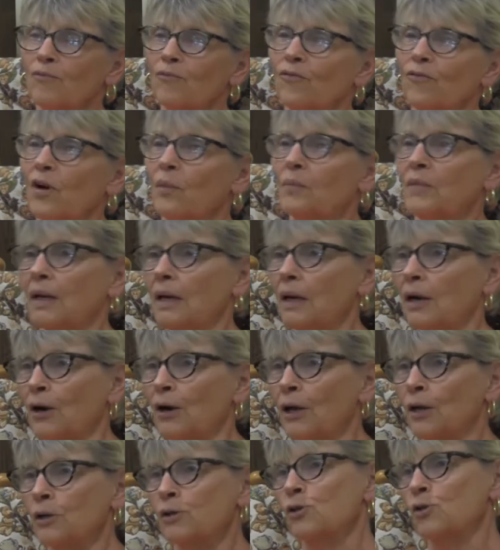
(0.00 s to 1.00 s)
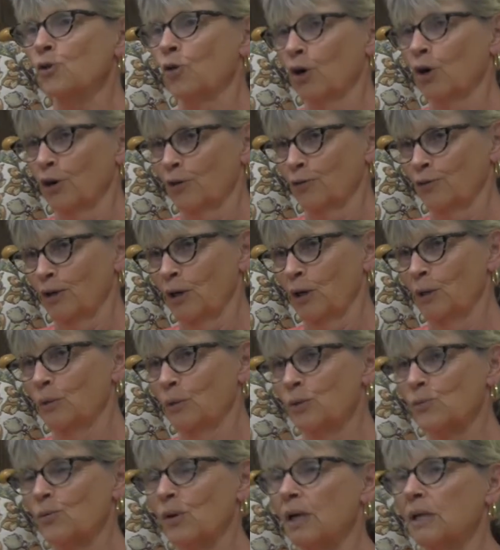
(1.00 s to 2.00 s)
from the area, sort of. He
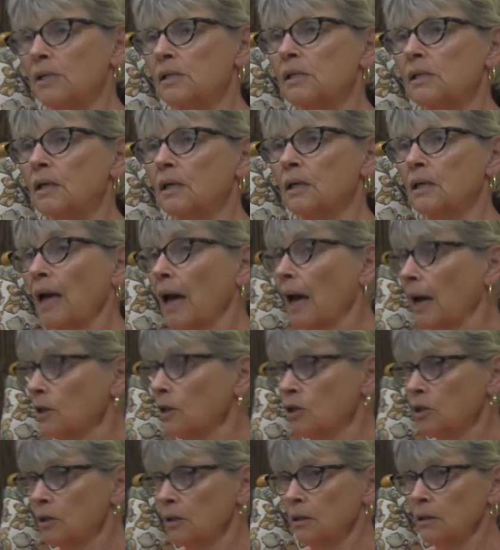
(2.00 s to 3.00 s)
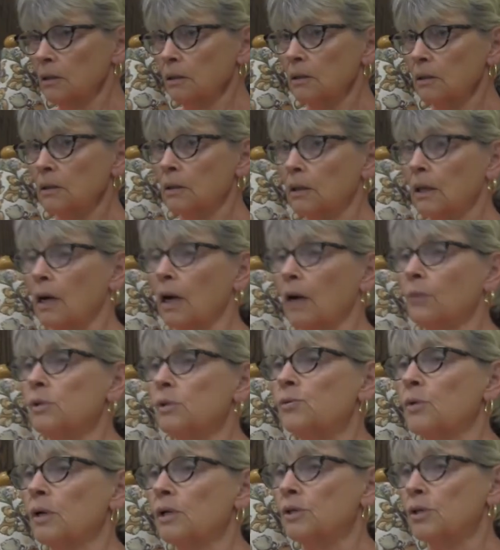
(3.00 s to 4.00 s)
was raised in Ashland, and I
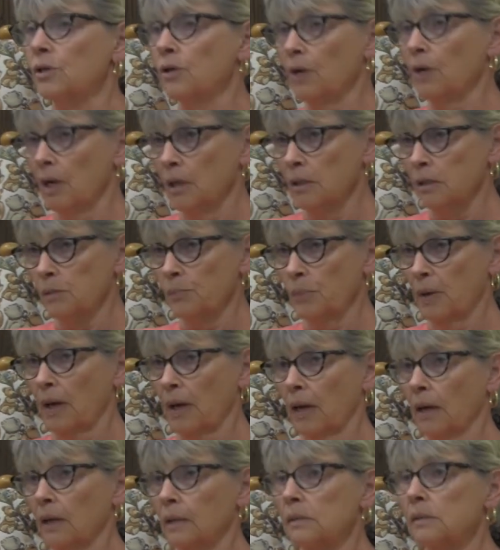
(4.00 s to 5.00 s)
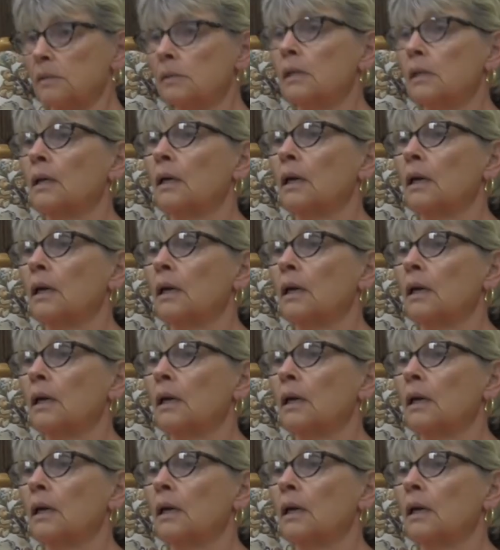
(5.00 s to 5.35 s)
was raised in Grants Pass.